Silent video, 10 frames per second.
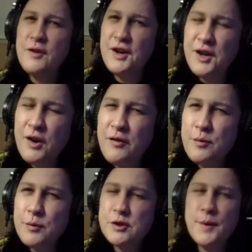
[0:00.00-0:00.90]
I don't know very
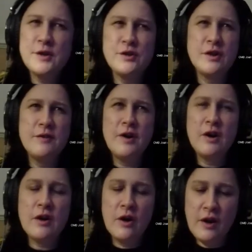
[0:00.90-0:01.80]
much about Joan of
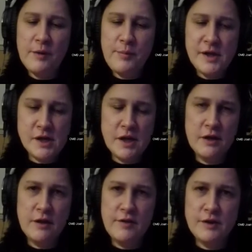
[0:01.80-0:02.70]
Arc. I basically
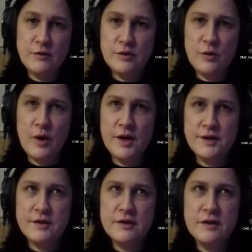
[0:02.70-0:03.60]
know that she was
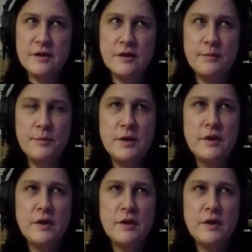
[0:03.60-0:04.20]
quite. Um,